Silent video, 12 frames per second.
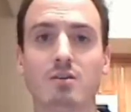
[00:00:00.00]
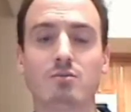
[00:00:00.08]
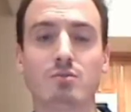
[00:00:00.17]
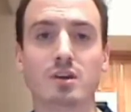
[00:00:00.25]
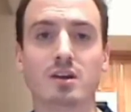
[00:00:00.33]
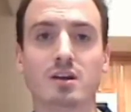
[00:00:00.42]

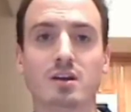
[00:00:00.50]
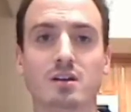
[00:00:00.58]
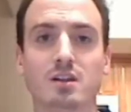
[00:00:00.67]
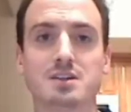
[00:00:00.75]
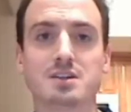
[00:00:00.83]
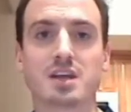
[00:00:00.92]
Really
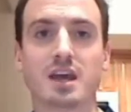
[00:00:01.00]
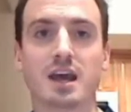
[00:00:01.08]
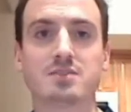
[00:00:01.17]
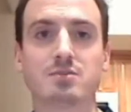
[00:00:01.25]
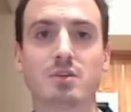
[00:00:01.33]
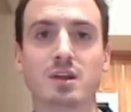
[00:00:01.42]
clutch
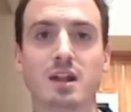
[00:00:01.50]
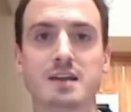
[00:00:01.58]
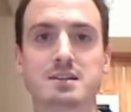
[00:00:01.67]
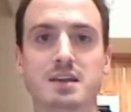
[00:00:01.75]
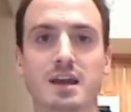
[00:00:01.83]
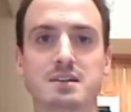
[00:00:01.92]
catch, really
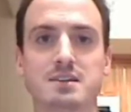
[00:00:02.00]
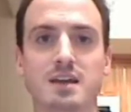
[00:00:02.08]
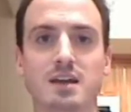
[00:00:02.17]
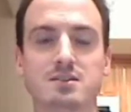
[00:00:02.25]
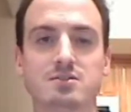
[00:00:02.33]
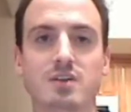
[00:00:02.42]
nice catch
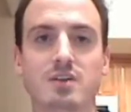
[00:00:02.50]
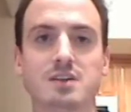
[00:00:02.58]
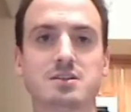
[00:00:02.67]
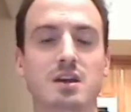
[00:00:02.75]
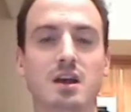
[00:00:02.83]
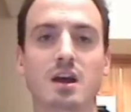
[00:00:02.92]
down the
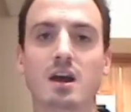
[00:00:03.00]
stretch.